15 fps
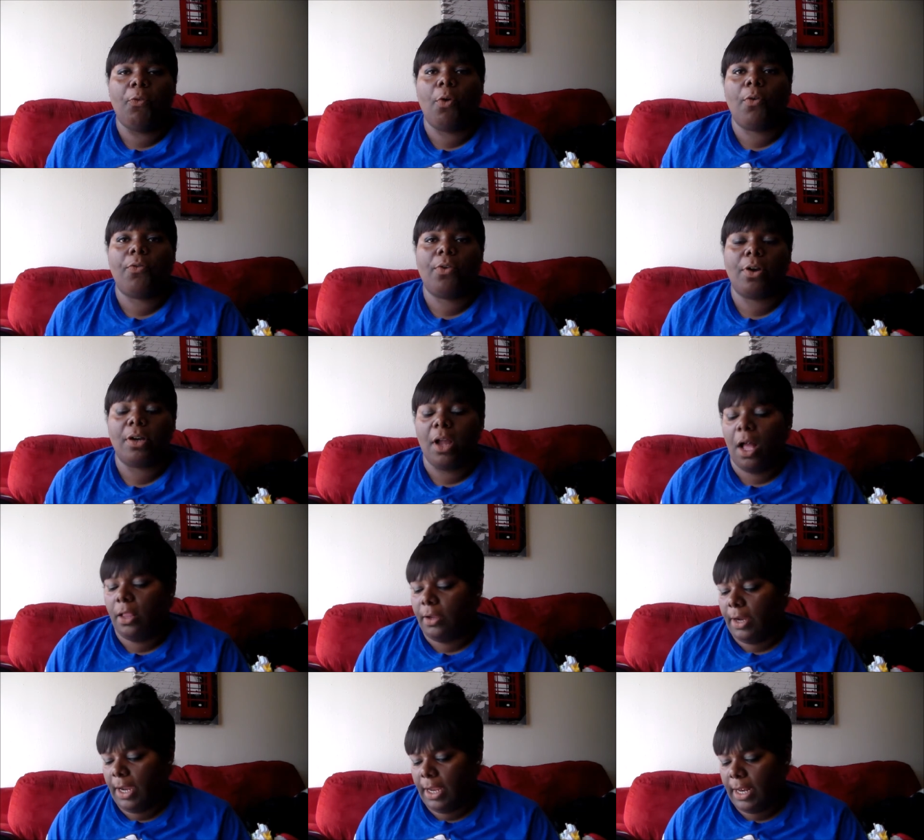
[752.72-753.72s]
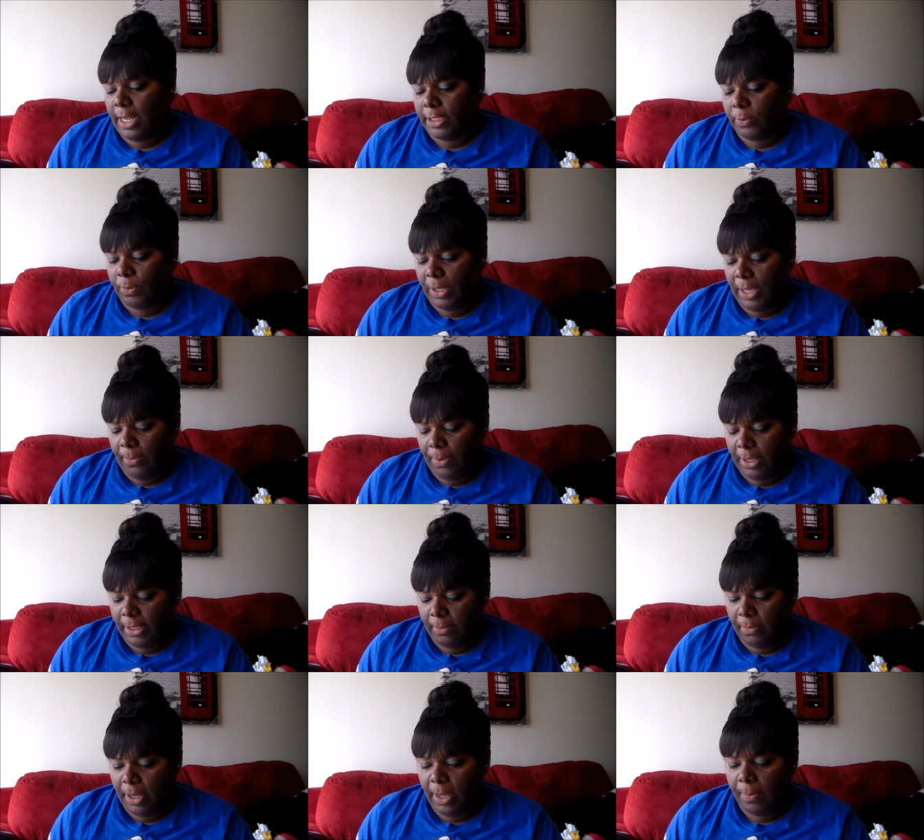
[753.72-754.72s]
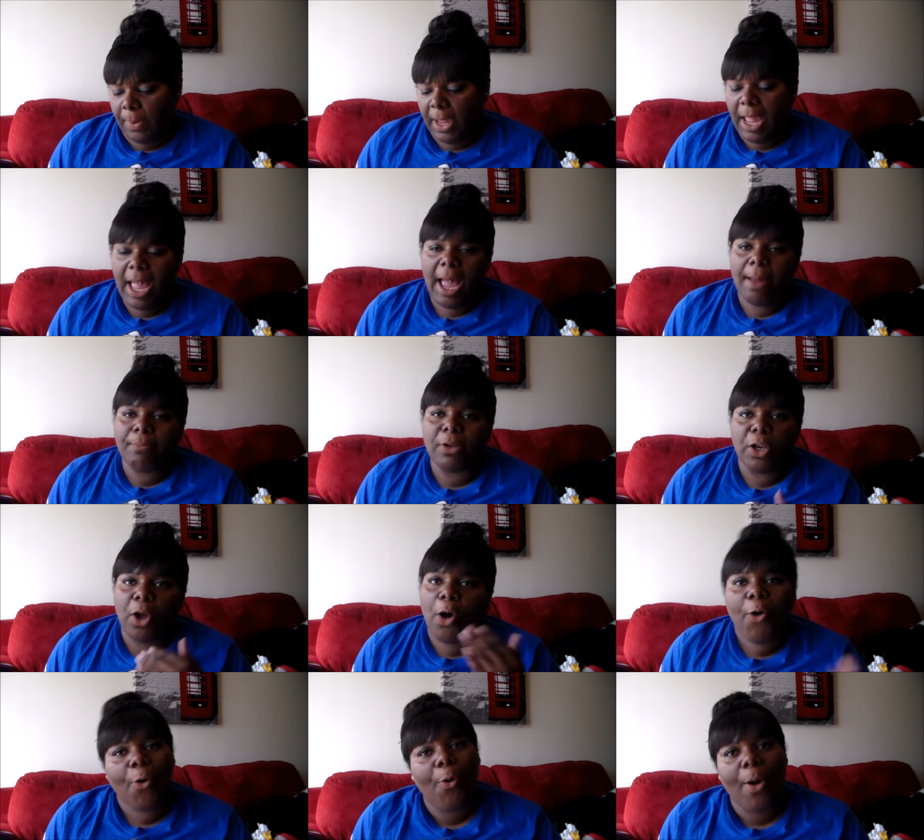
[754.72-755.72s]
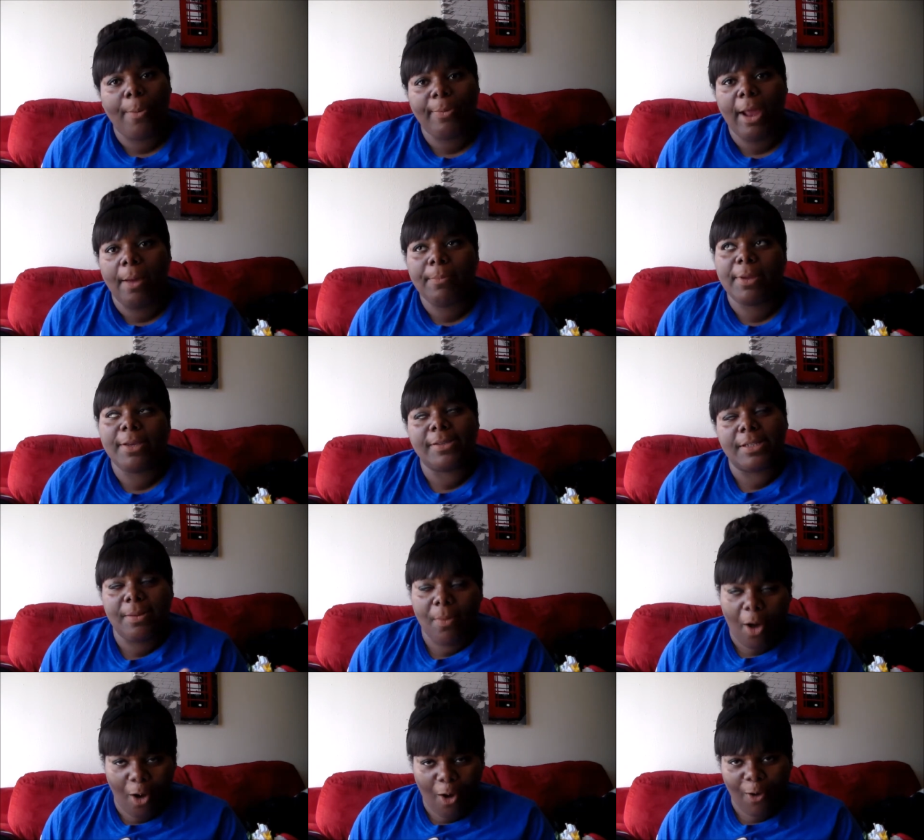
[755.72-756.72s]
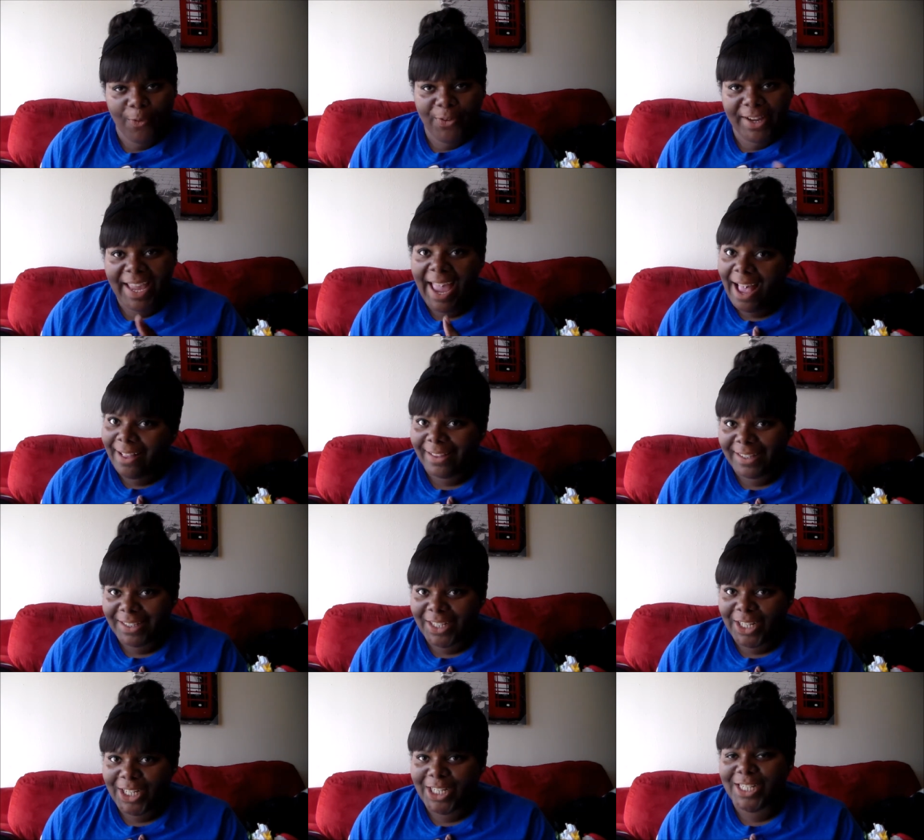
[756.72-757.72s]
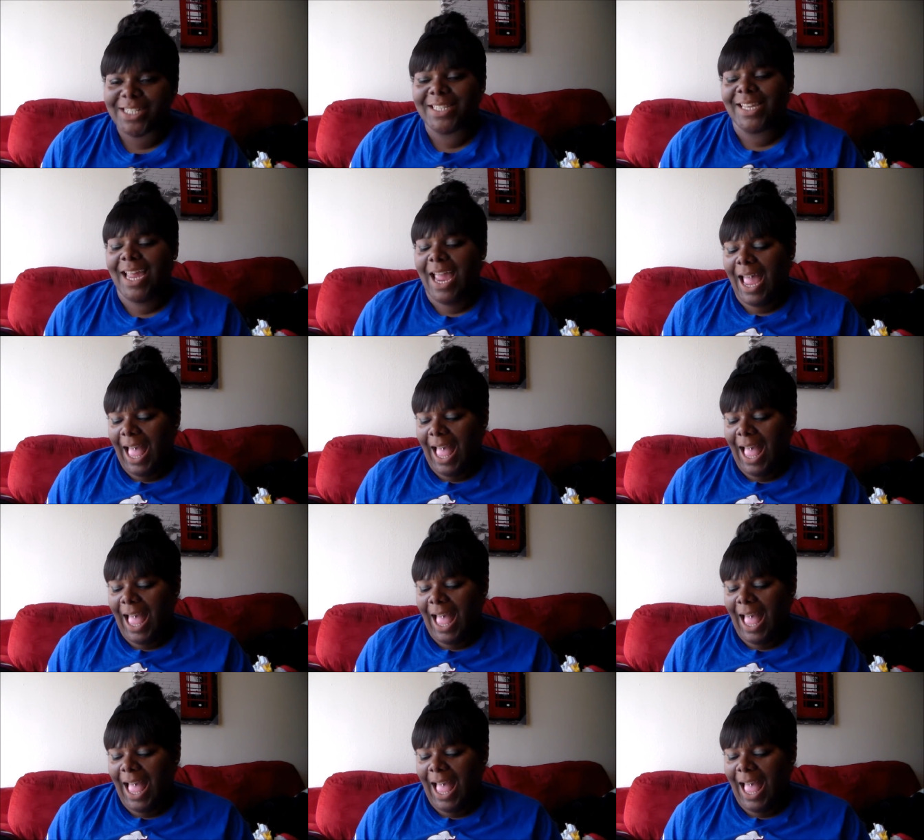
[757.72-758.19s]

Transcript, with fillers: four for a dollar and I just went ahead and picked them up. No, I'm not using them all for calendars.